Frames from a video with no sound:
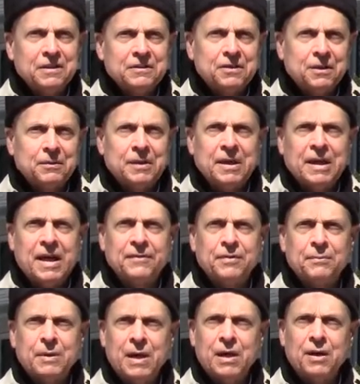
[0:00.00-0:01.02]
Only half
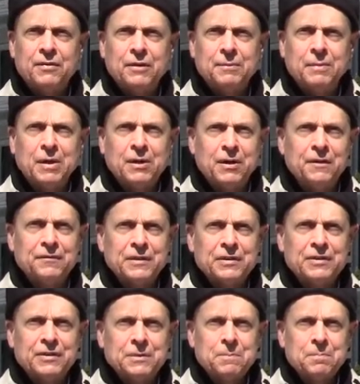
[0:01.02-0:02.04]
a mile from my
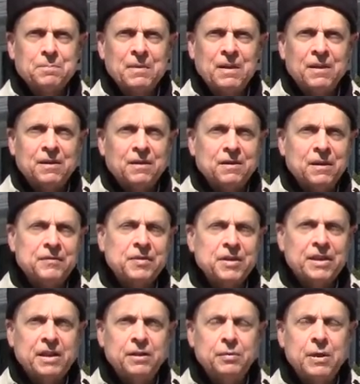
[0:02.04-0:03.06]
office. Love to
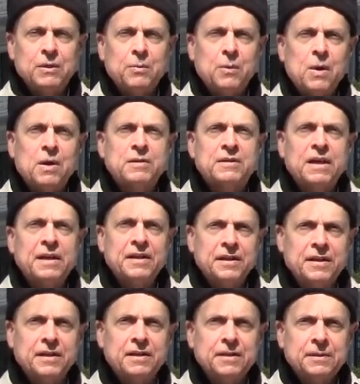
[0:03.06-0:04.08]
take a quick walk down
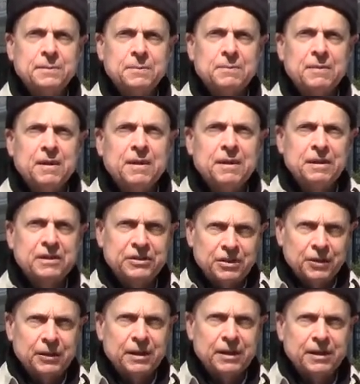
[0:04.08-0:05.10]
here and
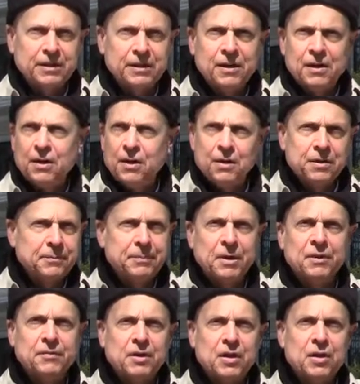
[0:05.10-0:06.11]
enjoy all the
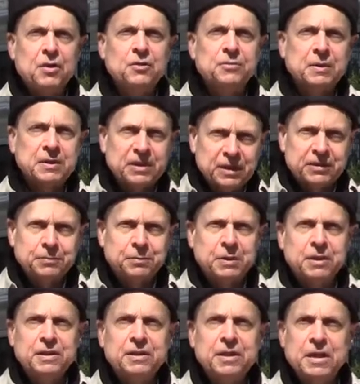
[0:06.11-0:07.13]
beautiful homes, but this
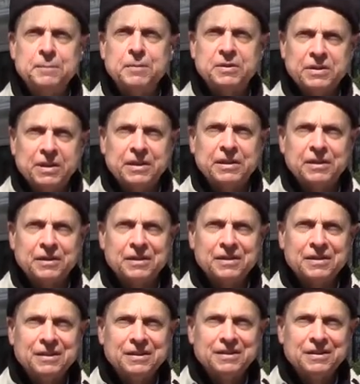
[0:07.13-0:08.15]
one in particular.
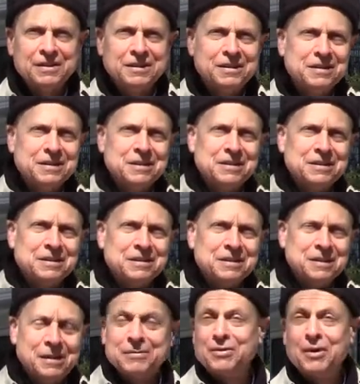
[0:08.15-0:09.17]

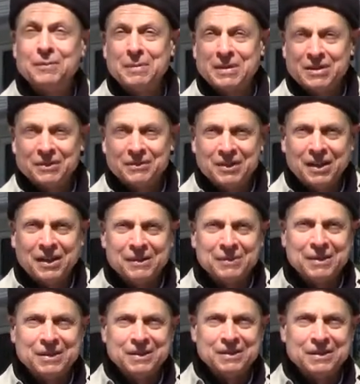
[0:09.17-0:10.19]
Come join me sometime.
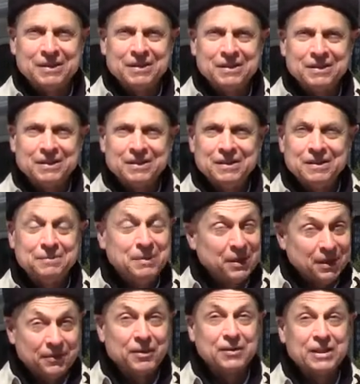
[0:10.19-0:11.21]
It's
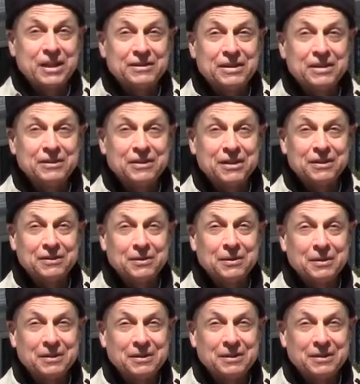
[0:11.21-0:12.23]
beautiful downtown
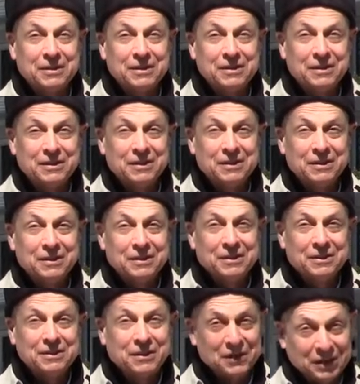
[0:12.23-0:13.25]
Concord. You'd